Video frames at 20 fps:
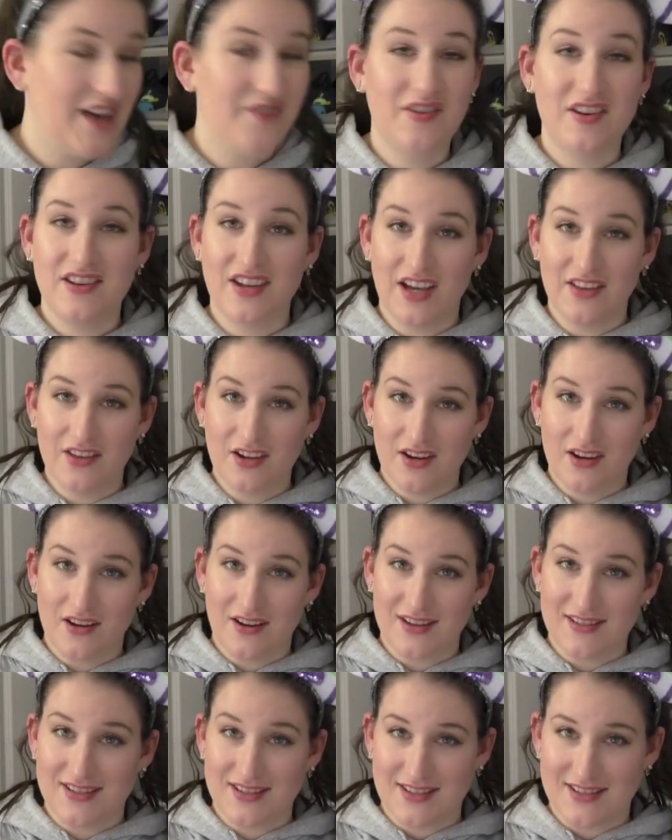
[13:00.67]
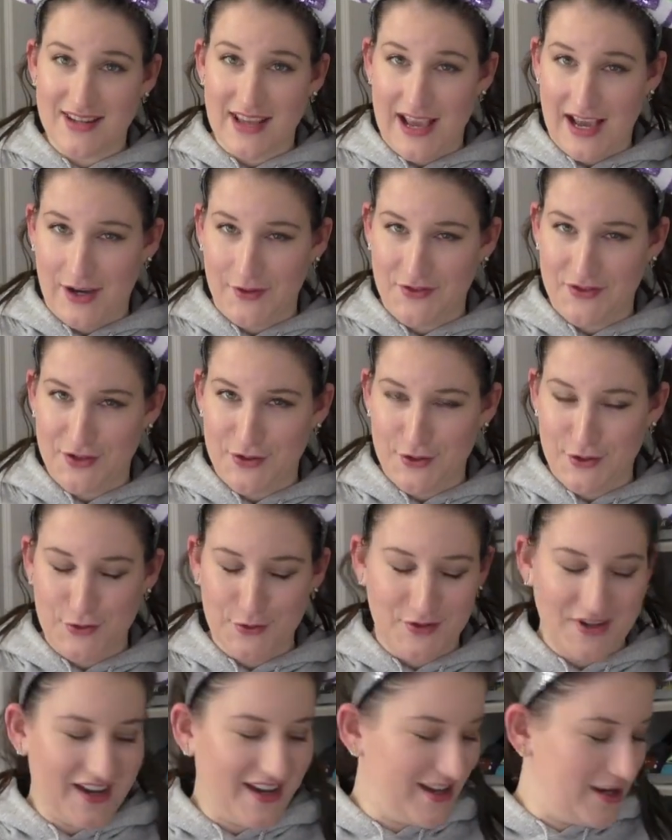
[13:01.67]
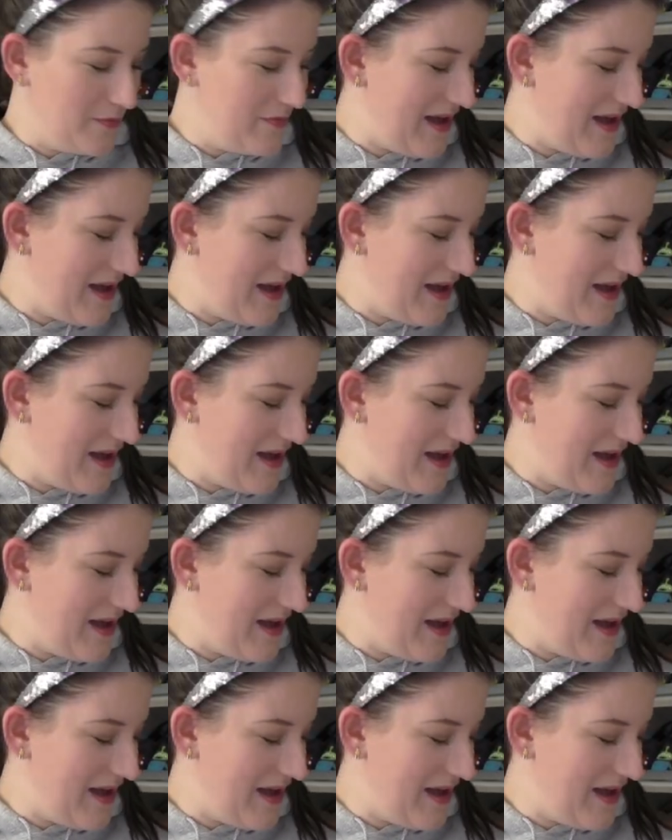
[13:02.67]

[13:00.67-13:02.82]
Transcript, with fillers: I have another Disney afternoon kind